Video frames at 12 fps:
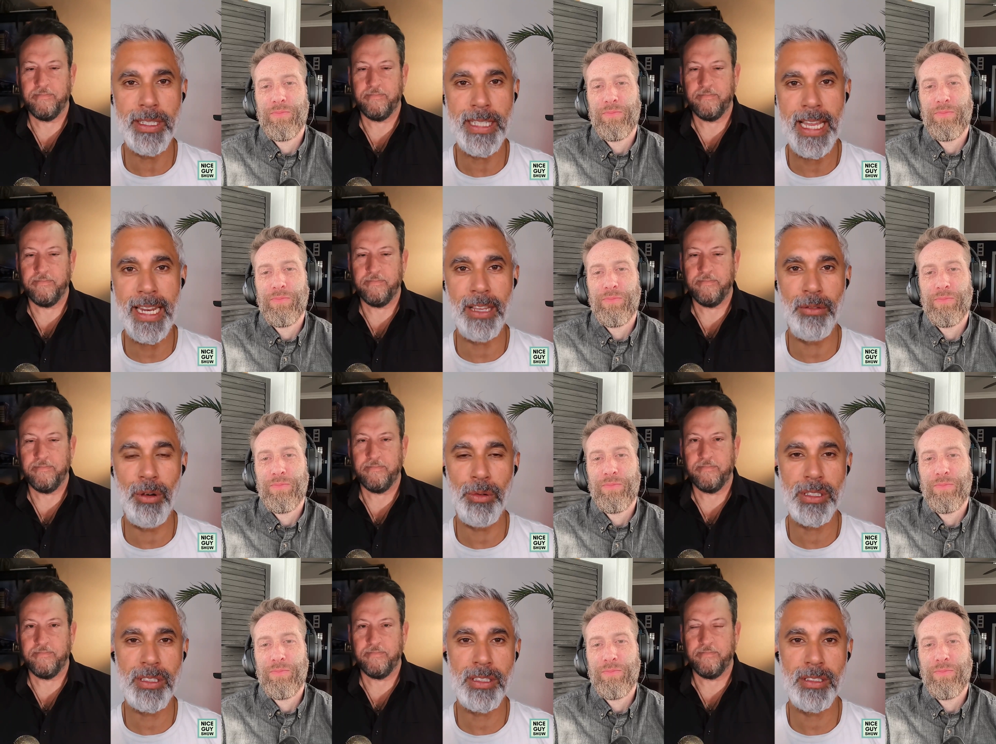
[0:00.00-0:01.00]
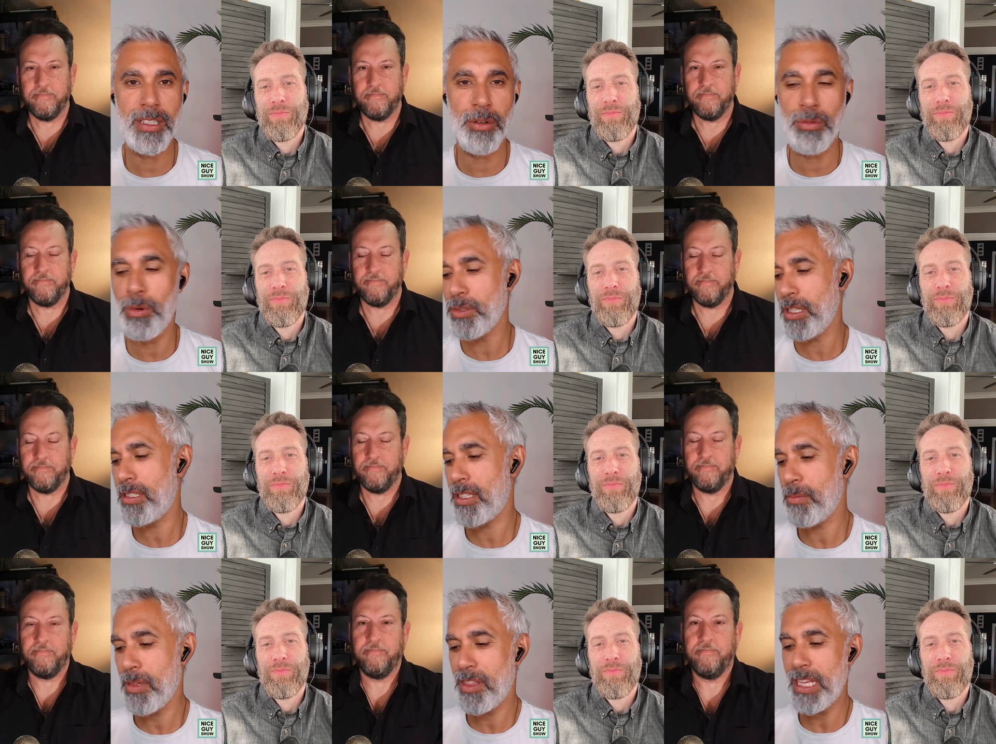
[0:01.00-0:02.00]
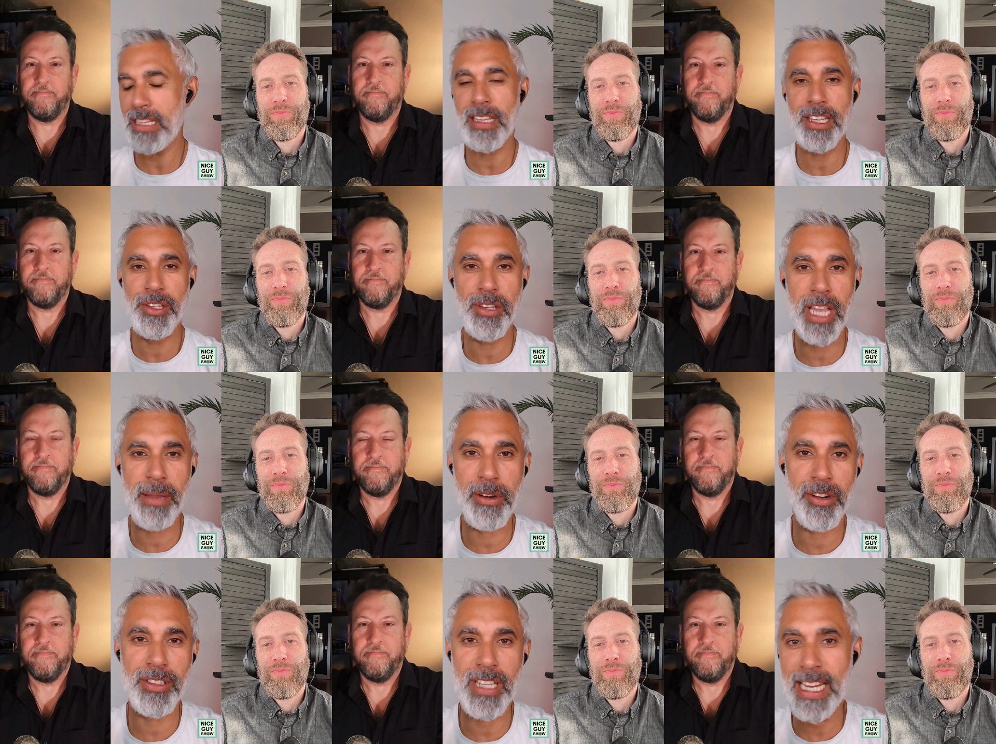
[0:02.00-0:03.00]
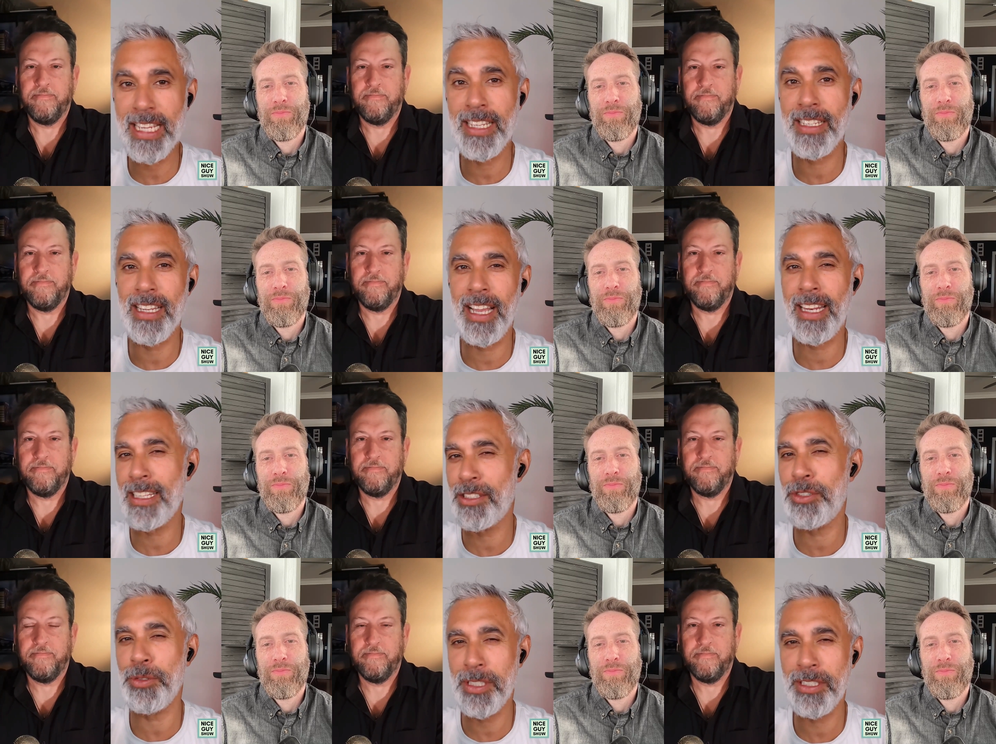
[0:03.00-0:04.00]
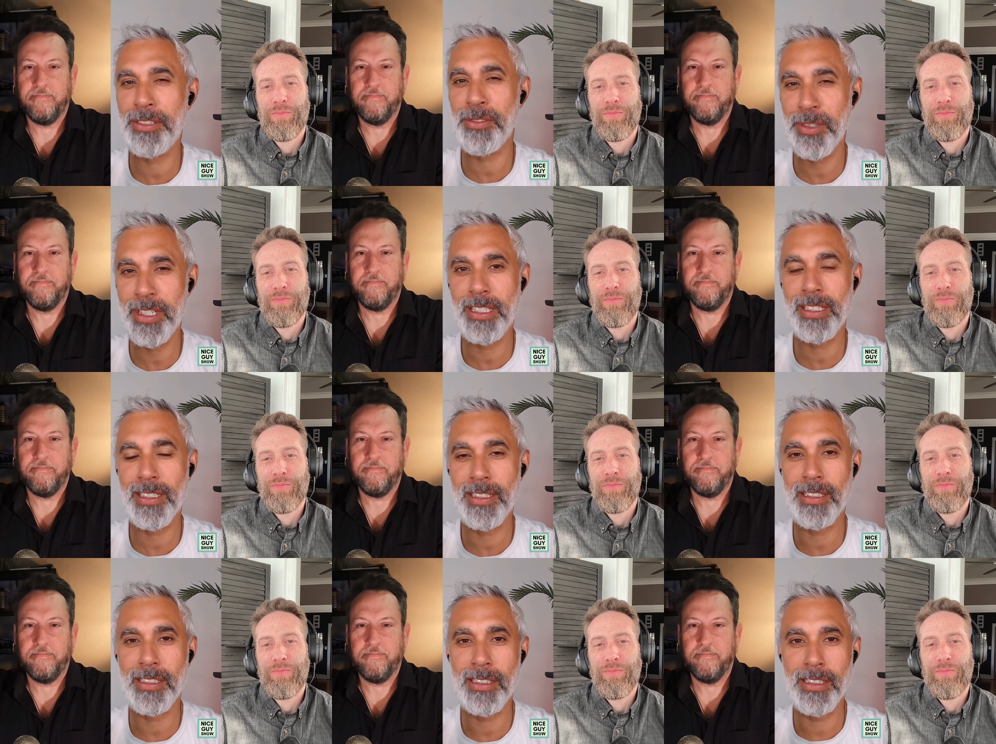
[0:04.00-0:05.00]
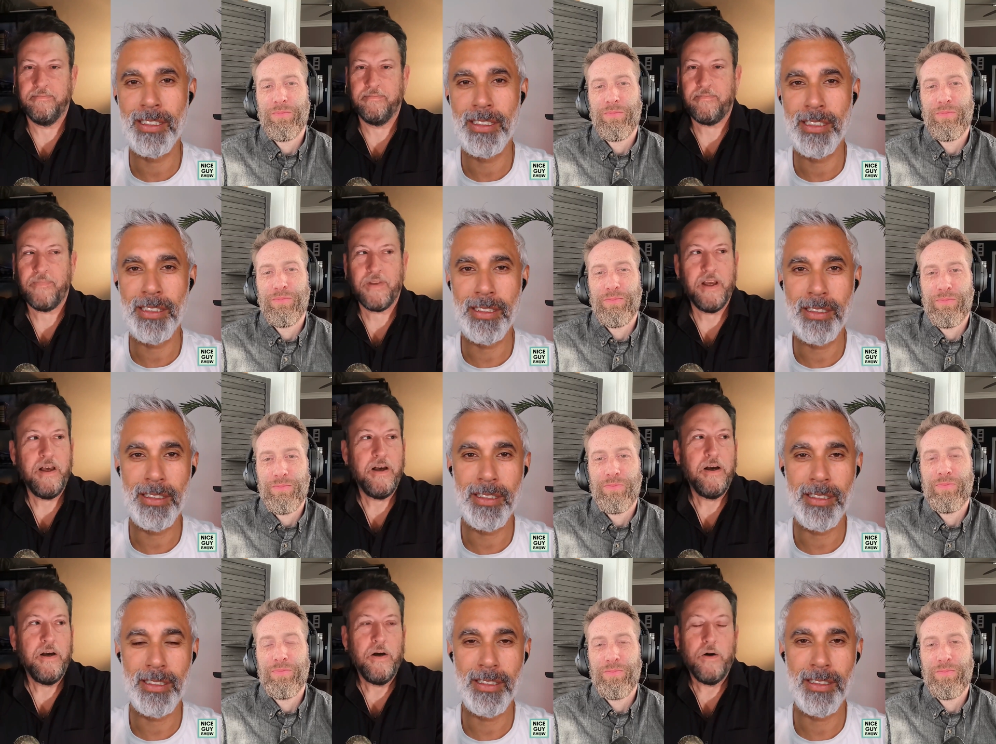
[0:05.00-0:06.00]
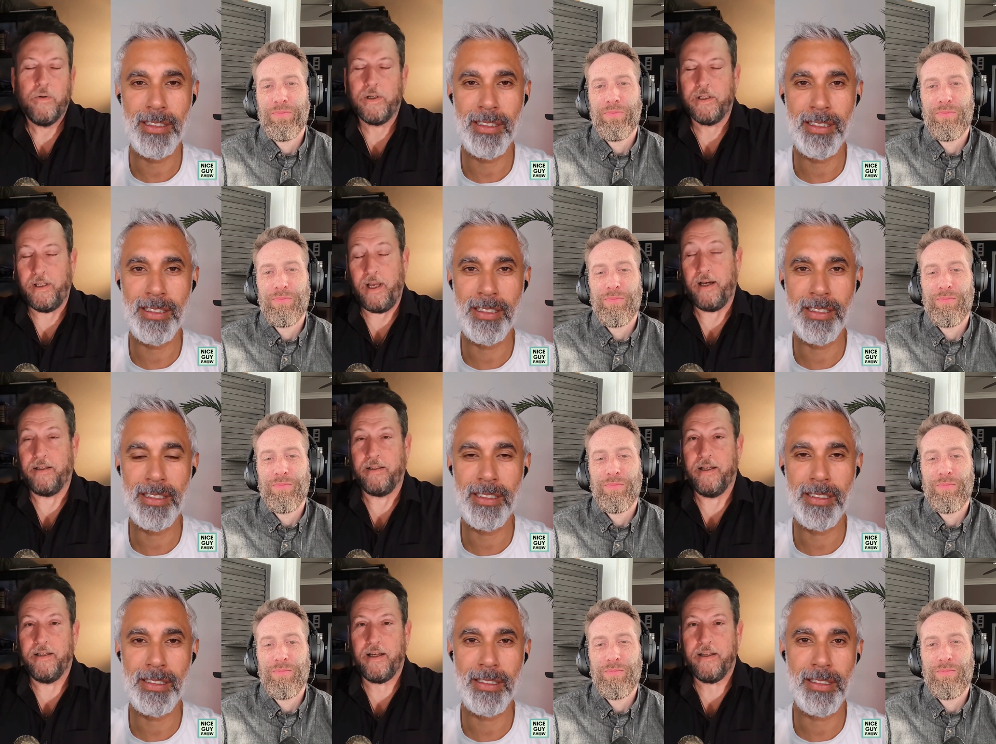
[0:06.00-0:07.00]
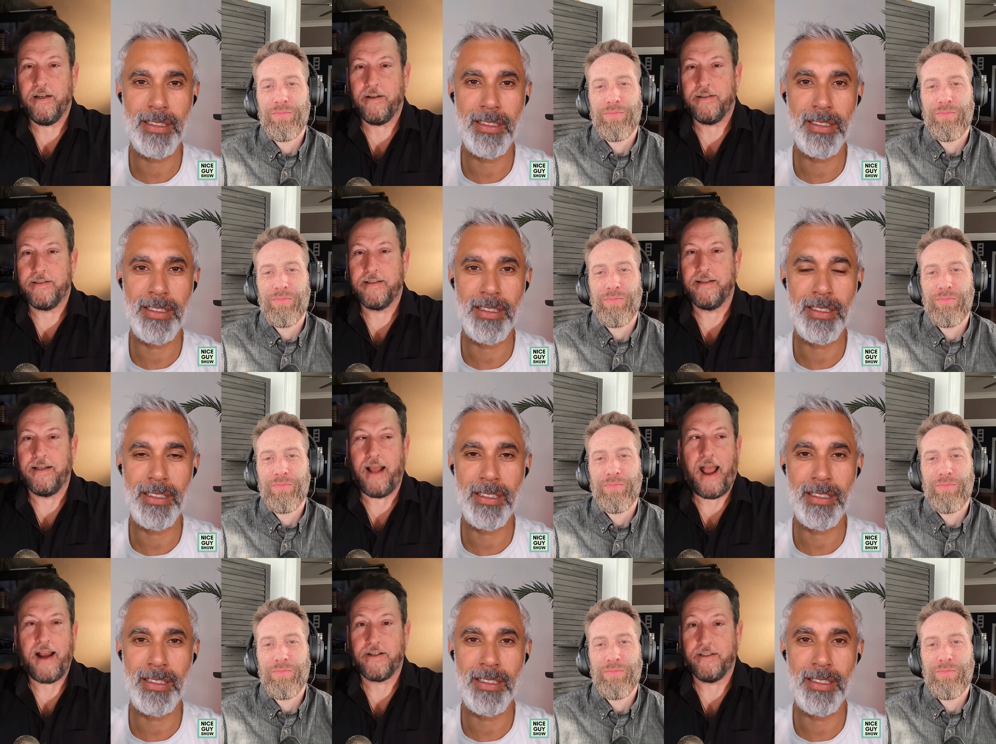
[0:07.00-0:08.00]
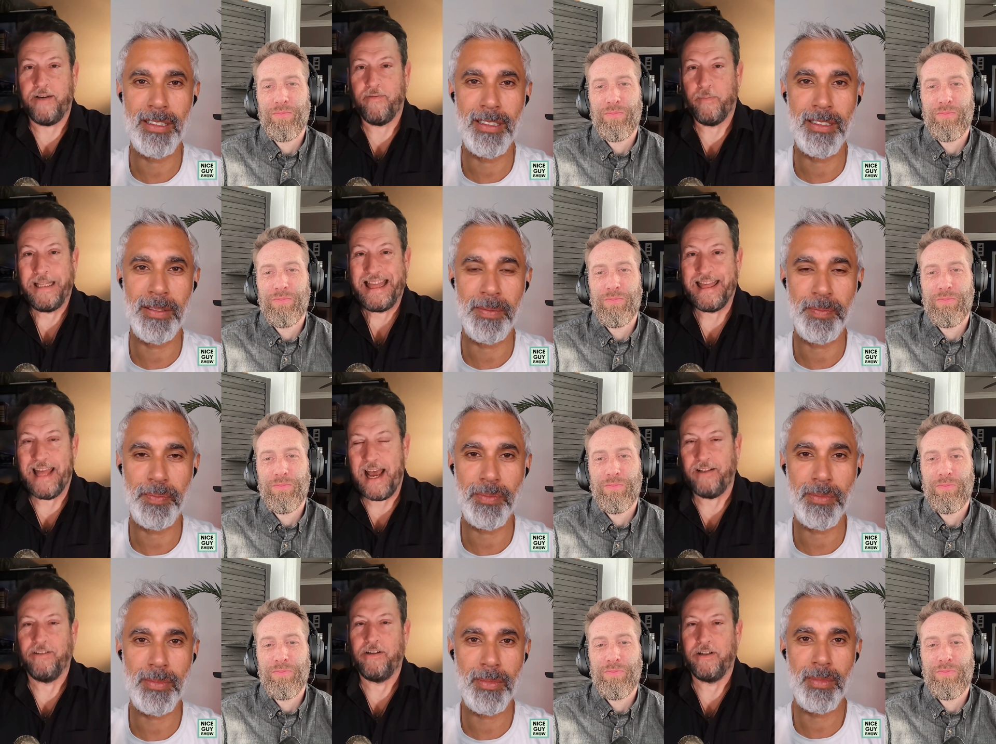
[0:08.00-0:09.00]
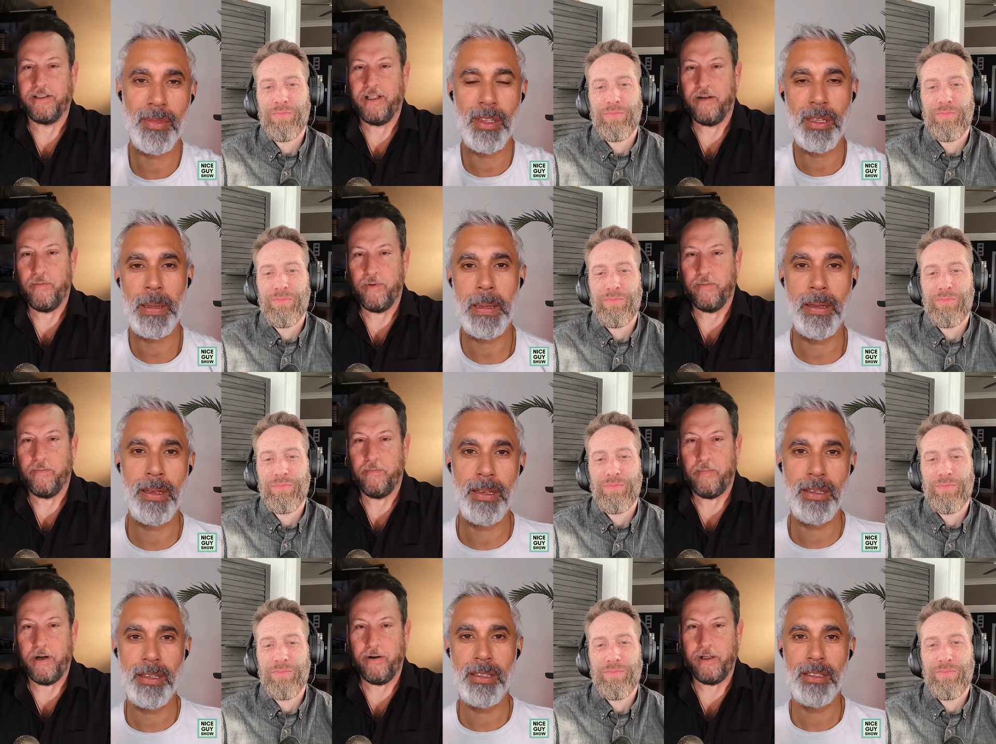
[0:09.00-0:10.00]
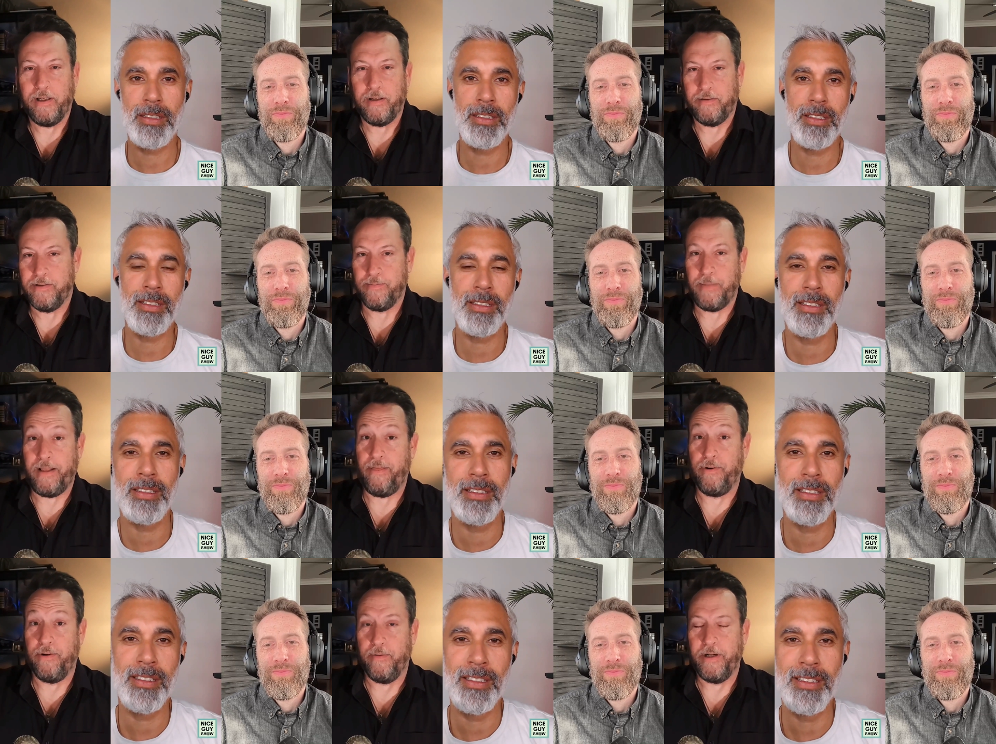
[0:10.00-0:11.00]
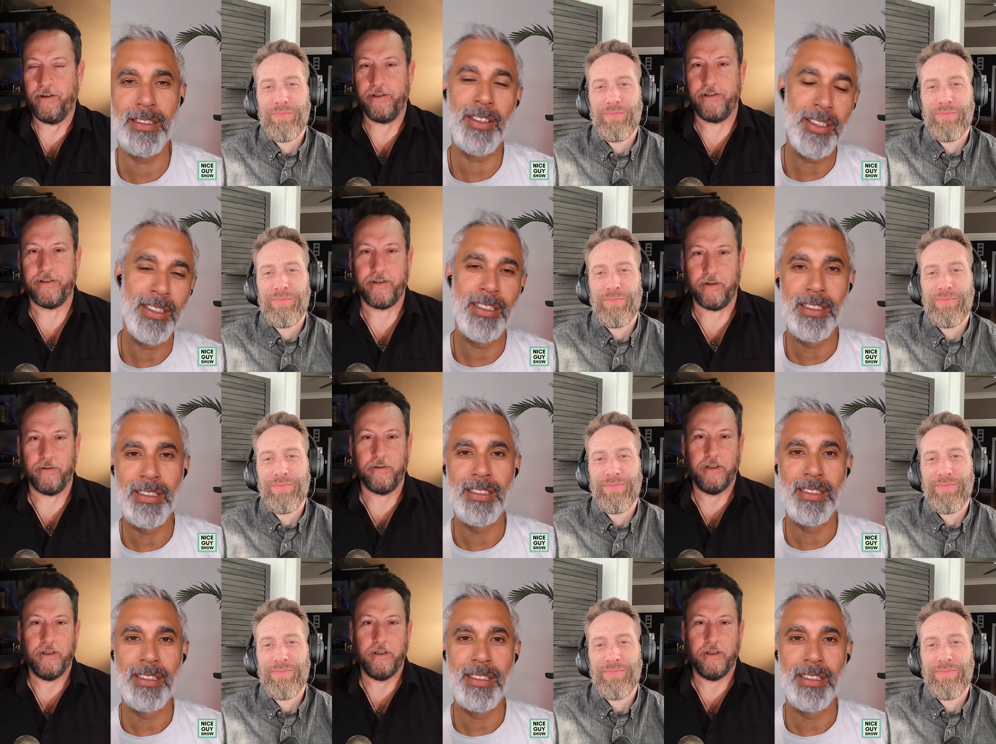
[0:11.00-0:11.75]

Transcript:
Speaker 1: dating? What was, you know, what was some of the things that you came across? Any any juicy stories?
Speaker 2: Well, yeah, and you know, it's it actually haven't been that long that I've been married. It's my third marriage, so.